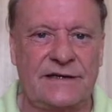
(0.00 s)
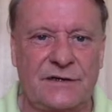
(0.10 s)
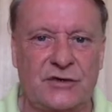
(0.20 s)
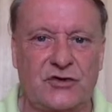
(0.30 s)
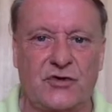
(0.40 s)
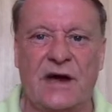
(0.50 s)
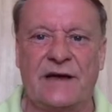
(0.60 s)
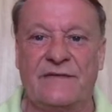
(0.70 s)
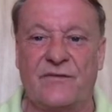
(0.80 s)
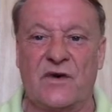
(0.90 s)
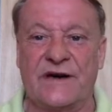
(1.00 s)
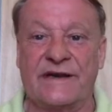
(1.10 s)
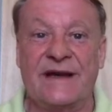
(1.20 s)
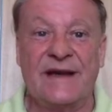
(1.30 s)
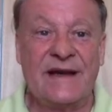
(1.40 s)
to drive one
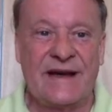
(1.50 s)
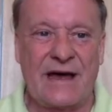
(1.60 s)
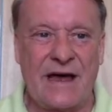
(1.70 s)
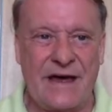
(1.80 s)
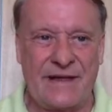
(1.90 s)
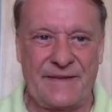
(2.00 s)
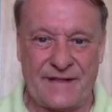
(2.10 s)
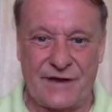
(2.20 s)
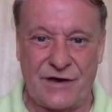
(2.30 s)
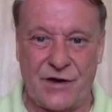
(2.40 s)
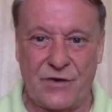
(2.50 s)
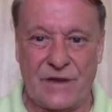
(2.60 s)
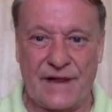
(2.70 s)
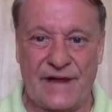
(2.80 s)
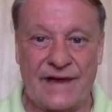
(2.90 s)
at the goal
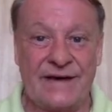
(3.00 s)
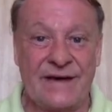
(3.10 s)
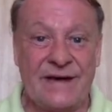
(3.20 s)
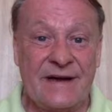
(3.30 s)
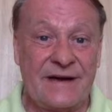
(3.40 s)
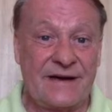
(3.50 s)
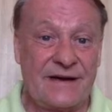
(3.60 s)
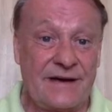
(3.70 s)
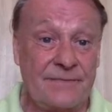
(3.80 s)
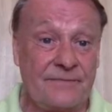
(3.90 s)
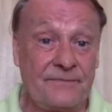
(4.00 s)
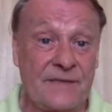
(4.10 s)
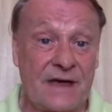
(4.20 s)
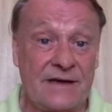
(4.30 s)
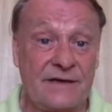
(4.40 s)
there.
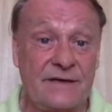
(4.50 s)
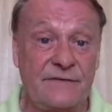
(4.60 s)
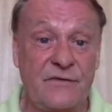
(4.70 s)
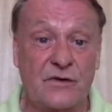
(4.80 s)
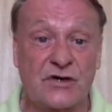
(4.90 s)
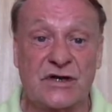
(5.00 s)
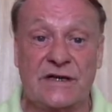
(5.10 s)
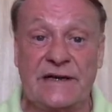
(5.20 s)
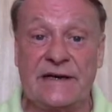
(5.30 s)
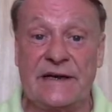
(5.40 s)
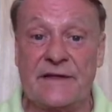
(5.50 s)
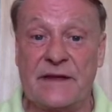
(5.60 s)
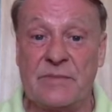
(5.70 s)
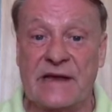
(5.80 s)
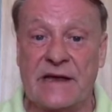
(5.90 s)
And unfortunately, nothing
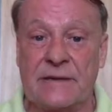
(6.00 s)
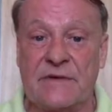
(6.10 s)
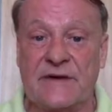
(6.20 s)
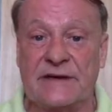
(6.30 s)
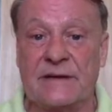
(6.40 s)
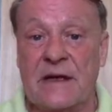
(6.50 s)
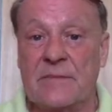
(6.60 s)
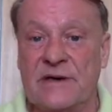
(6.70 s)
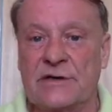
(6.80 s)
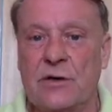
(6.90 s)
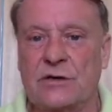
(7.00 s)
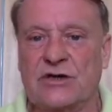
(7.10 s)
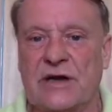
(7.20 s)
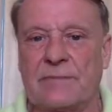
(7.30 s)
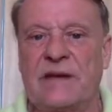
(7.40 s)
became of it. But
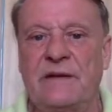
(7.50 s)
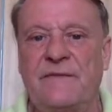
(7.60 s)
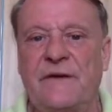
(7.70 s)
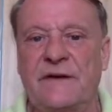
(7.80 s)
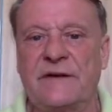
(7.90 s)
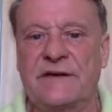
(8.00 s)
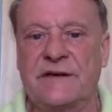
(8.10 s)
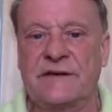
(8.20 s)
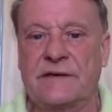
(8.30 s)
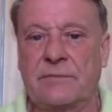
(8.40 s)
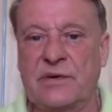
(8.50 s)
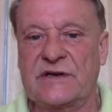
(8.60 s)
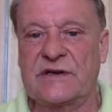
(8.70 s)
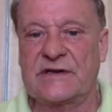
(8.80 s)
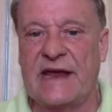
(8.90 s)
Kotchup, he puts
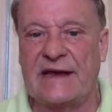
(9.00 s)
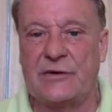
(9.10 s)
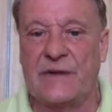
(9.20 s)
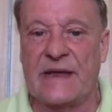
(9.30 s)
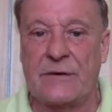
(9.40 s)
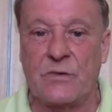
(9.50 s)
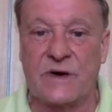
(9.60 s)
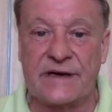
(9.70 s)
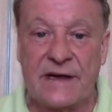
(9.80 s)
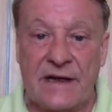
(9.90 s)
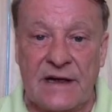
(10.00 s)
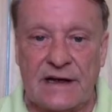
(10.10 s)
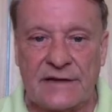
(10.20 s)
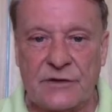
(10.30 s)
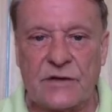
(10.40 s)
his head on that one.
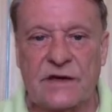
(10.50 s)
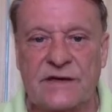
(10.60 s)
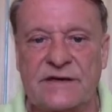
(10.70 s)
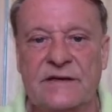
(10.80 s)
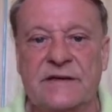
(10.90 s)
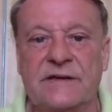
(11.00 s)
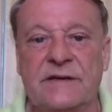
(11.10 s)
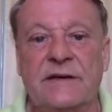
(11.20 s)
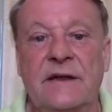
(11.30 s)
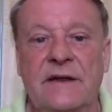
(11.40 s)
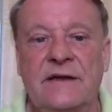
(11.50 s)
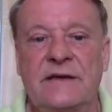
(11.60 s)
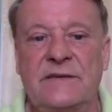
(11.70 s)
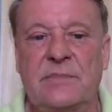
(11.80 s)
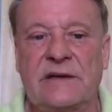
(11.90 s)
And Augustinsson,
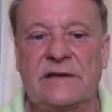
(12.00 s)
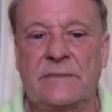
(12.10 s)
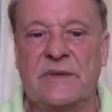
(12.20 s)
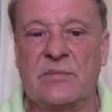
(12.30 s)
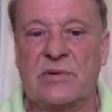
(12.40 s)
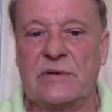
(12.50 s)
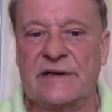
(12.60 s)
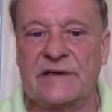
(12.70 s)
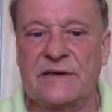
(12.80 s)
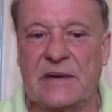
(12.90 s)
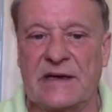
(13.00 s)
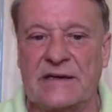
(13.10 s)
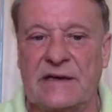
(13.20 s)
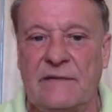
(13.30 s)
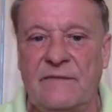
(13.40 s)
he's picked up the ball in space.
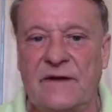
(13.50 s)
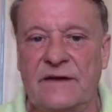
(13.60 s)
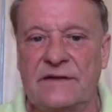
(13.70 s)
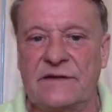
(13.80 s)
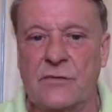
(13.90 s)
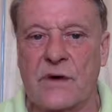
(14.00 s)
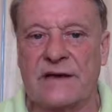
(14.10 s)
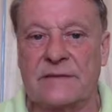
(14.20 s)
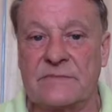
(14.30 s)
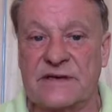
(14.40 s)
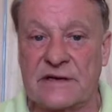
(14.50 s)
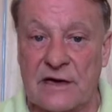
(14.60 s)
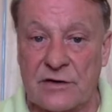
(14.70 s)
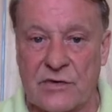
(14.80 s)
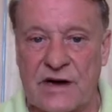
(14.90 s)
He finds Grimes.
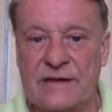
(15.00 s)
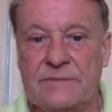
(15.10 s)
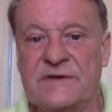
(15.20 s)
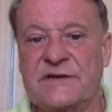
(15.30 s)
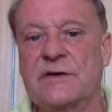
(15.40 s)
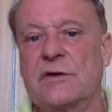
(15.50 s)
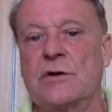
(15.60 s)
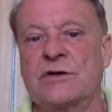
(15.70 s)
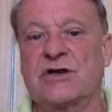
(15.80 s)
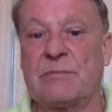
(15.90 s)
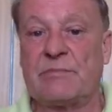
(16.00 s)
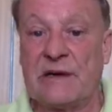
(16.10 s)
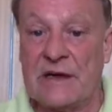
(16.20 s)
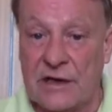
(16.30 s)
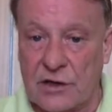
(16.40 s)
Grimes to Kotchup.
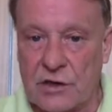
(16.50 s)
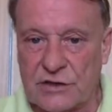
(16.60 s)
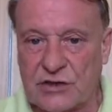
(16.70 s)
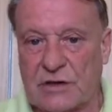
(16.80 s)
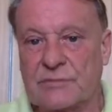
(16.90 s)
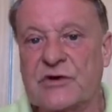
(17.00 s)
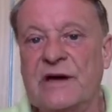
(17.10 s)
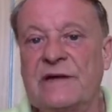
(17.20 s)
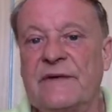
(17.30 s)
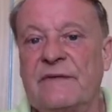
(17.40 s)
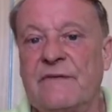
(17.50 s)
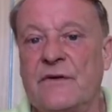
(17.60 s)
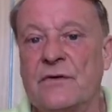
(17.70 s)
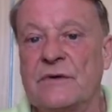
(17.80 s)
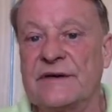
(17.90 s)
Kotchup driving
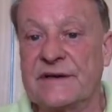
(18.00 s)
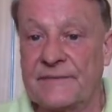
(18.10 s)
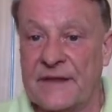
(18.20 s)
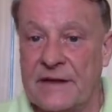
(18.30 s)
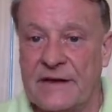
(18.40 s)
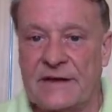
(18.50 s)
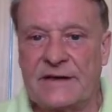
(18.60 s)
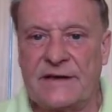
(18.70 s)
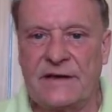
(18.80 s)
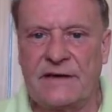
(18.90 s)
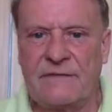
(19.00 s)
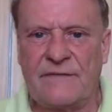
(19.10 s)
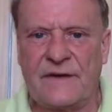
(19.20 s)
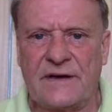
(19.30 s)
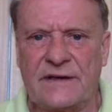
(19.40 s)
forward. and he
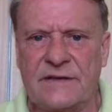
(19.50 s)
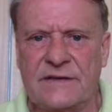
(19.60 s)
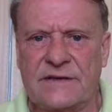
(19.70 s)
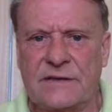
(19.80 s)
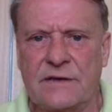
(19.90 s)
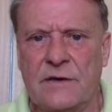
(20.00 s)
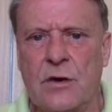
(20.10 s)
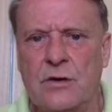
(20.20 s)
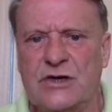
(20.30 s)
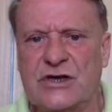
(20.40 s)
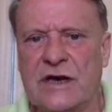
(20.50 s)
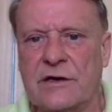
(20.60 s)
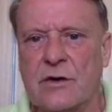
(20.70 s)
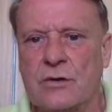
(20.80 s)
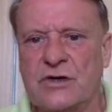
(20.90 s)
finds
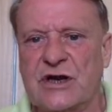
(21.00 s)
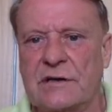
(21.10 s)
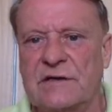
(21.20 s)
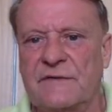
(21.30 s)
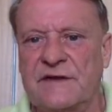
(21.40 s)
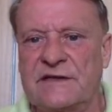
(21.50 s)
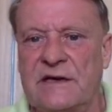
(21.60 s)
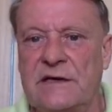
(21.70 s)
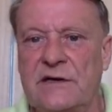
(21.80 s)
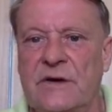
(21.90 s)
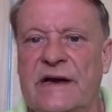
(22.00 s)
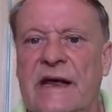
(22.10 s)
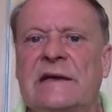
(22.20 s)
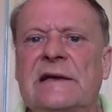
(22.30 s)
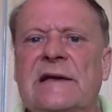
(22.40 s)
Hojek to Vitinho, and
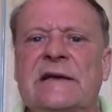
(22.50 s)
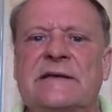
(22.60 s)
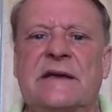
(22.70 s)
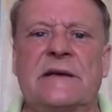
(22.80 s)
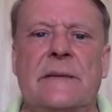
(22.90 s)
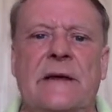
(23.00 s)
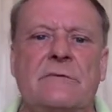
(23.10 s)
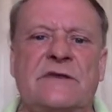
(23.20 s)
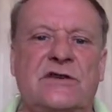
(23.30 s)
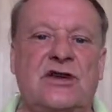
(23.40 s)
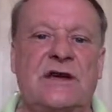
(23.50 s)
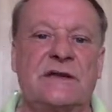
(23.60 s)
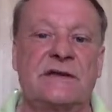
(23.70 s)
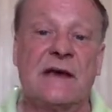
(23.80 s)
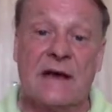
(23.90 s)
Adley is in, and that was a
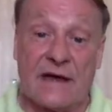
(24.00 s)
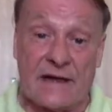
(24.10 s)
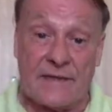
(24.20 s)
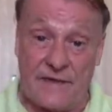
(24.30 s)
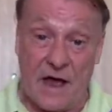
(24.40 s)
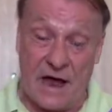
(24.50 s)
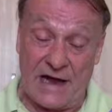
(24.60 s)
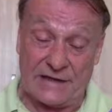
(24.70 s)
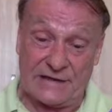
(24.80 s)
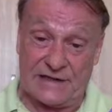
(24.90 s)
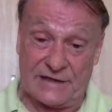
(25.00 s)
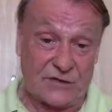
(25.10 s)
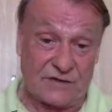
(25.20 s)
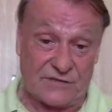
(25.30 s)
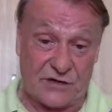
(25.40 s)
chance, and Adley
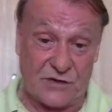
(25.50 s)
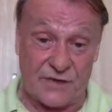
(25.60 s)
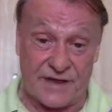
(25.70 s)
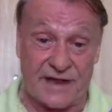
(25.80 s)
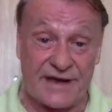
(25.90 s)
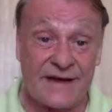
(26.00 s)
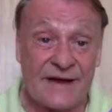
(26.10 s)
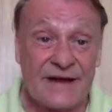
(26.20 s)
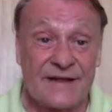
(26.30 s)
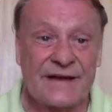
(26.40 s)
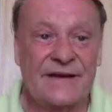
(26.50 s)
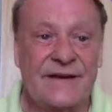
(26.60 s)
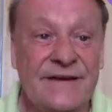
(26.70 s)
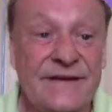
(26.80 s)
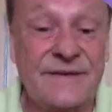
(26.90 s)
should have scored there.
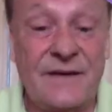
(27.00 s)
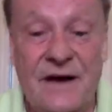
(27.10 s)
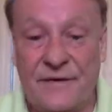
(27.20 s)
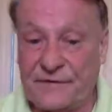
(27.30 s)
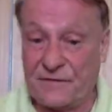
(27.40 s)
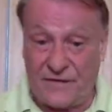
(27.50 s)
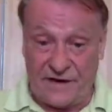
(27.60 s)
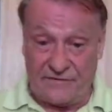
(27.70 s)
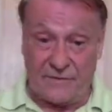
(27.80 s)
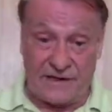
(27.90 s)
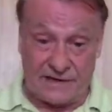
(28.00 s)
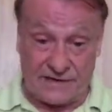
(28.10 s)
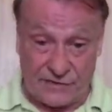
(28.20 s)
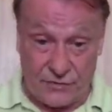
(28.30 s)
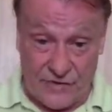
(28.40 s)
And after 5 minutes
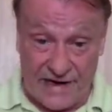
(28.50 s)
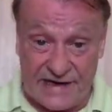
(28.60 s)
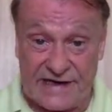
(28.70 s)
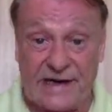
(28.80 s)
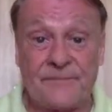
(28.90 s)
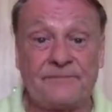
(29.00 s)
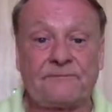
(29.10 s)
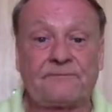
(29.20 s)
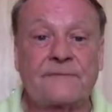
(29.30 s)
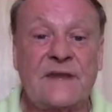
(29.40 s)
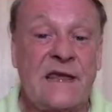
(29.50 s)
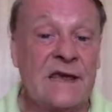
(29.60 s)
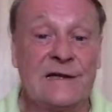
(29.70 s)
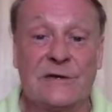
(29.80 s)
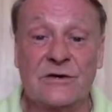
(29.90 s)
already,
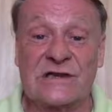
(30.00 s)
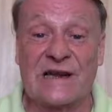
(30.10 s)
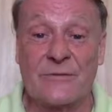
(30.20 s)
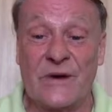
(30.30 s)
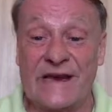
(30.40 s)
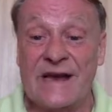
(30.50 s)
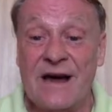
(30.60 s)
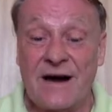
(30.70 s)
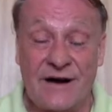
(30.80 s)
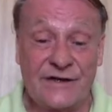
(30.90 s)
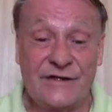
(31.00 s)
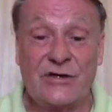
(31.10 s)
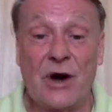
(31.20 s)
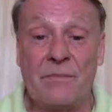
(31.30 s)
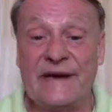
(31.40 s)
it looks like we are
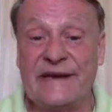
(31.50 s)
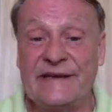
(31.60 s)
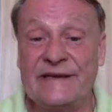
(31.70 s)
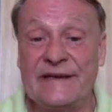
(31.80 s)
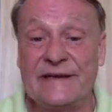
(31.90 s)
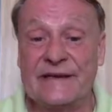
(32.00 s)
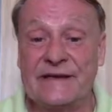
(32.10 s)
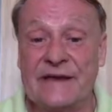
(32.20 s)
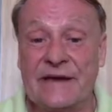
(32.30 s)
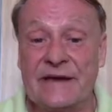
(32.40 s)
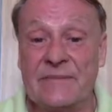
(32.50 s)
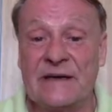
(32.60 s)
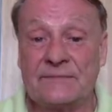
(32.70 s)
dominating this game.